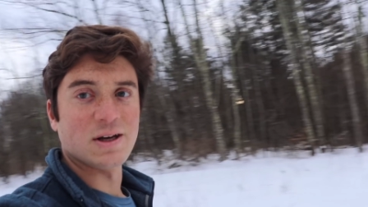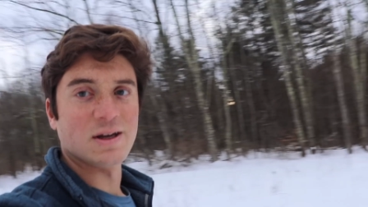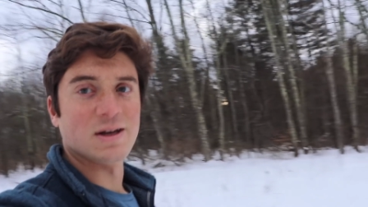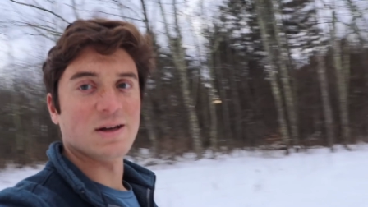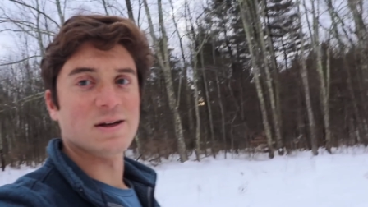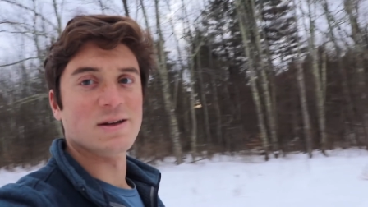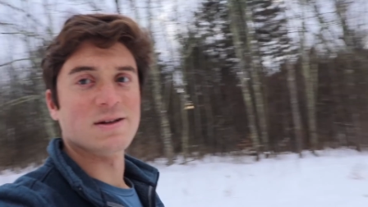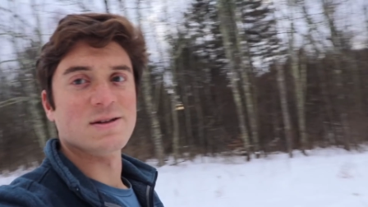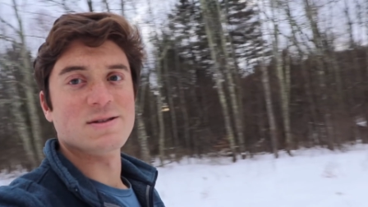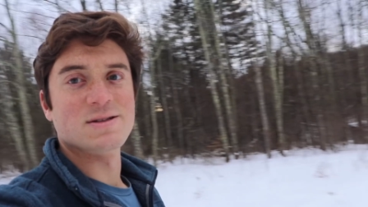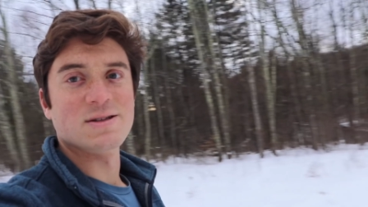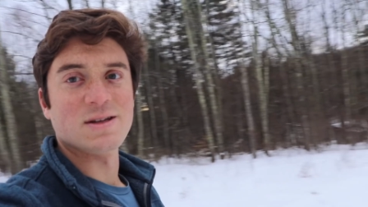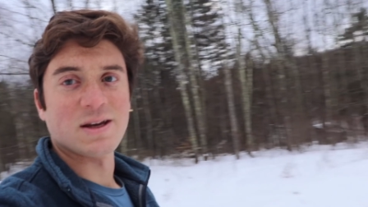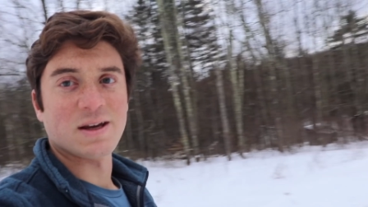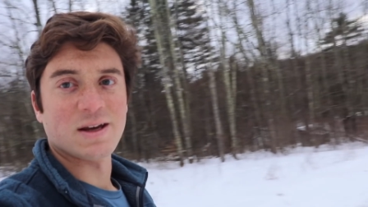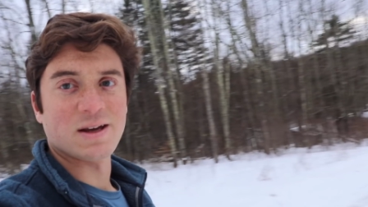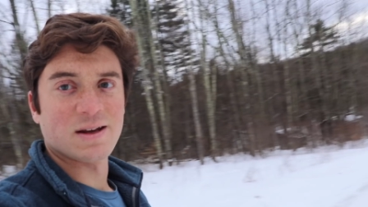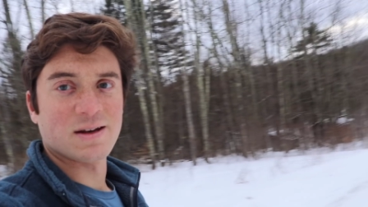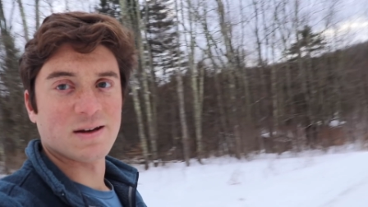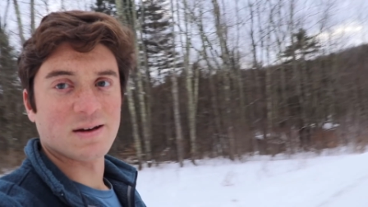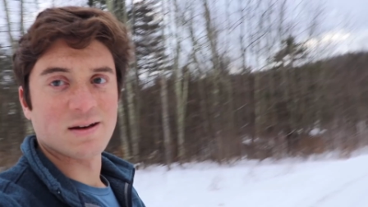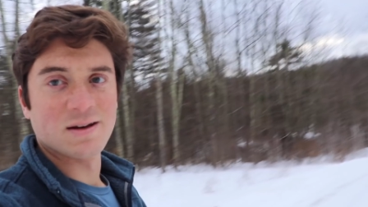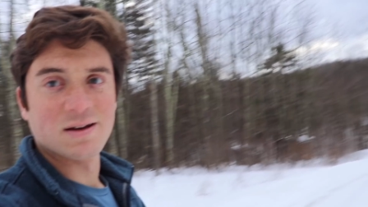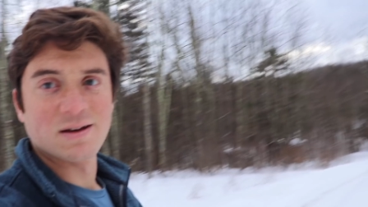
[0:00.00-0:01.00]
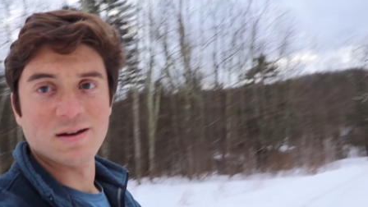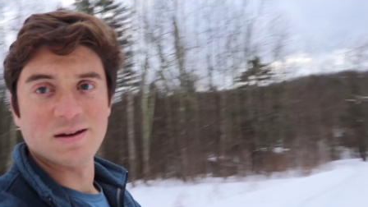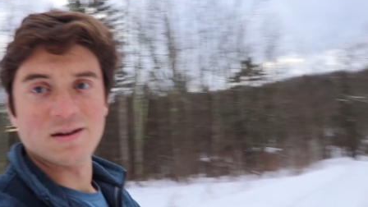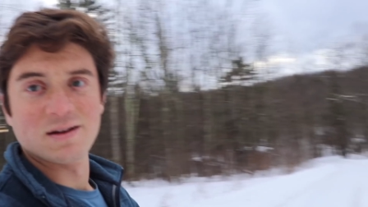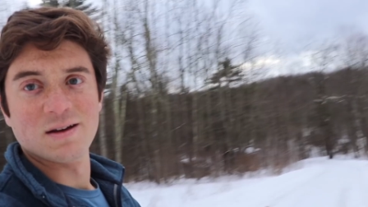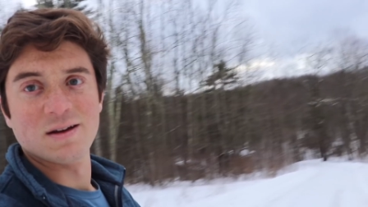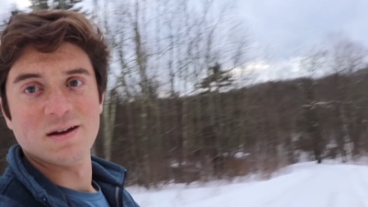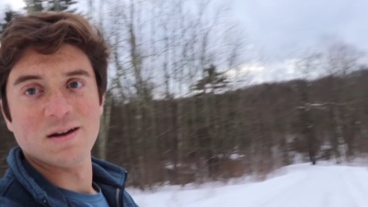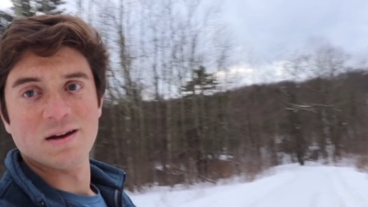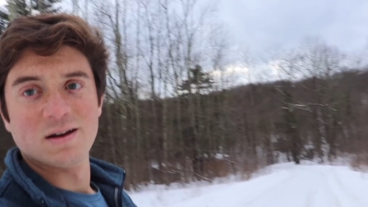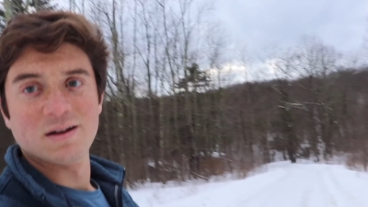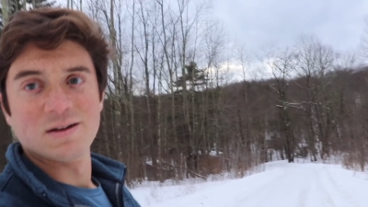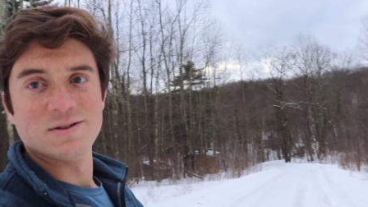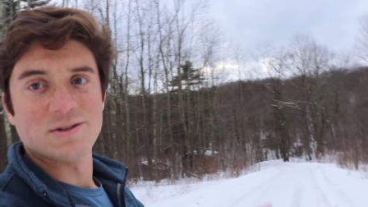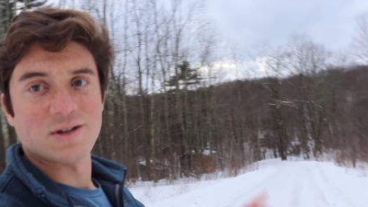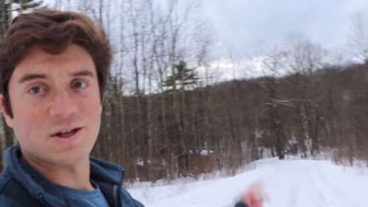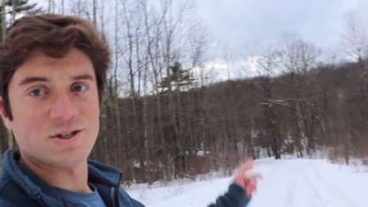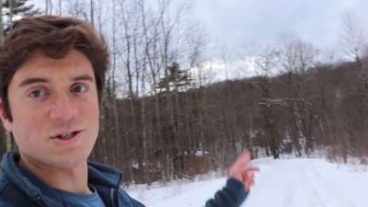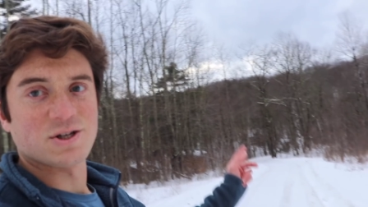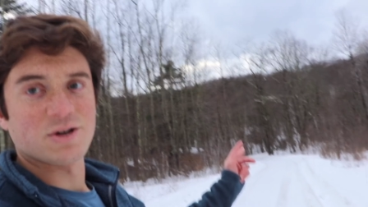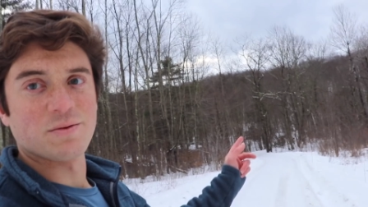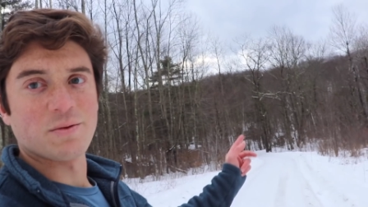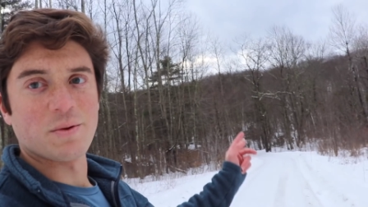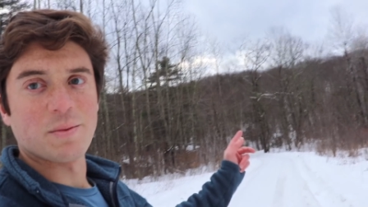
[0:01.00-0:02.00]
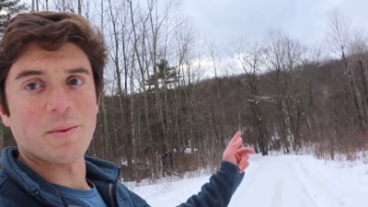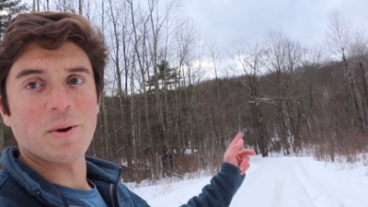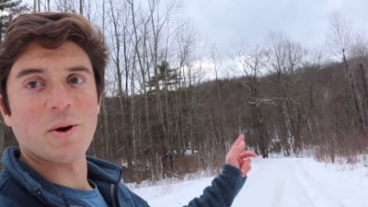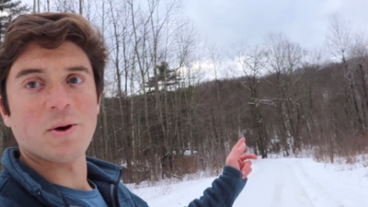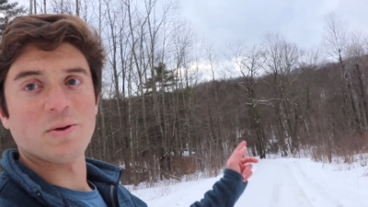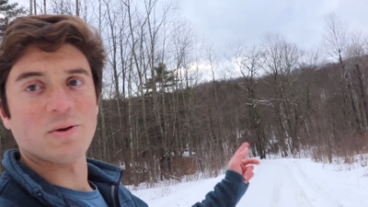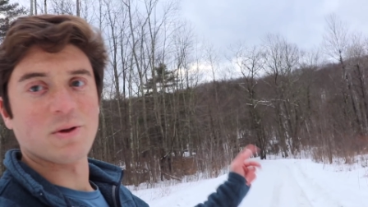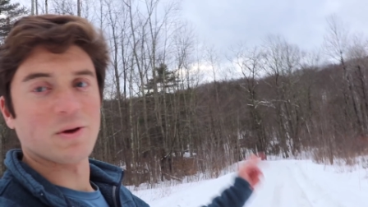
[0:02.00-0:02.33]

is in such a remote